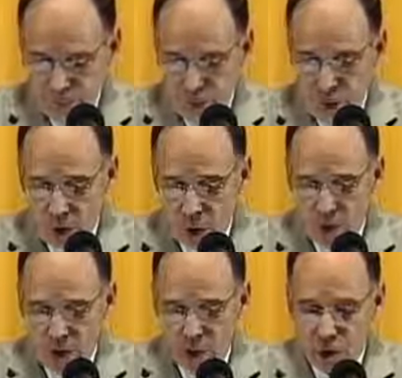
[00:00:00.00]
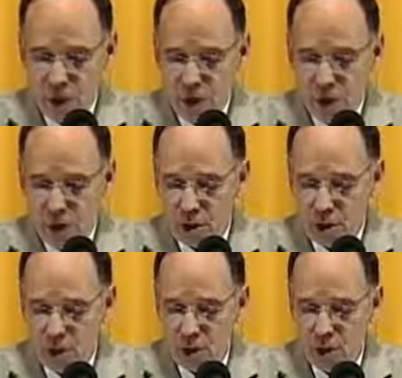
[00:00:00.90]
wrote one, The Cherished
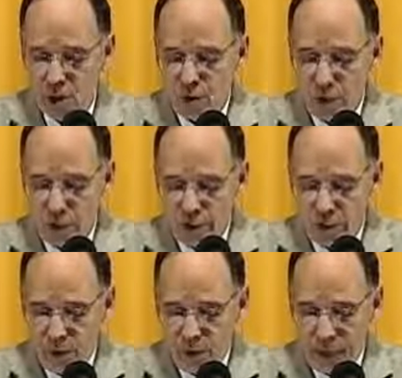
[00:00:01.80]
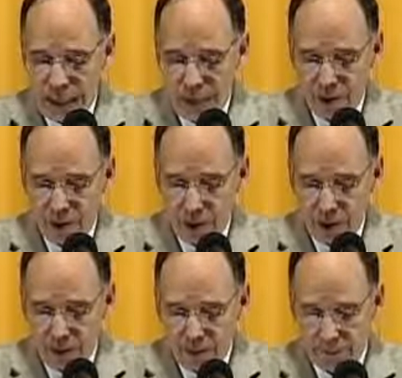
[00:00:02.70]
Christian Woman, Duty and
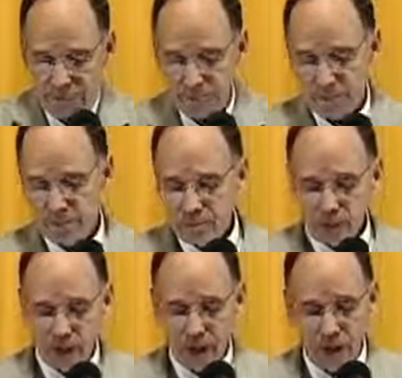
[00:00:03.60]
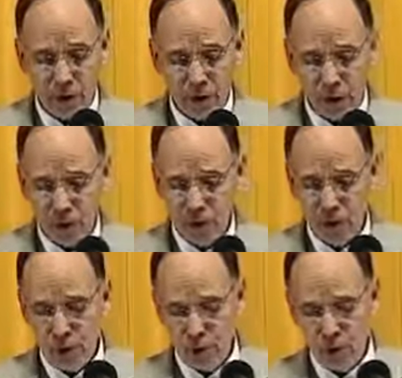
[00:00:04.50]
Destiny, Living Church
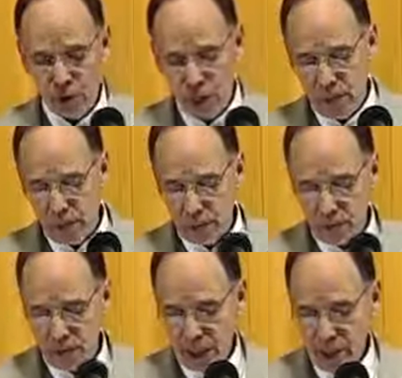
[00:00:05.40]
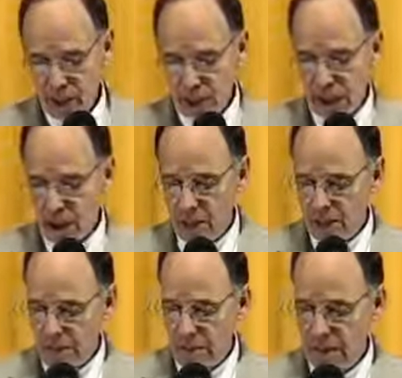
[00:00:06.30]
News, March, April,
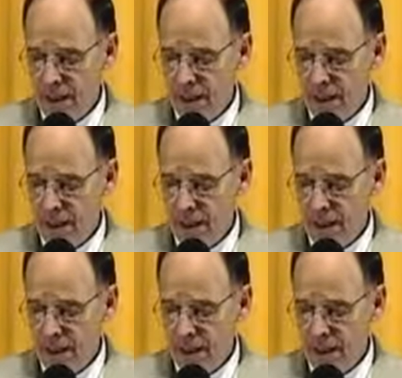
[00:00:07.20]
2011.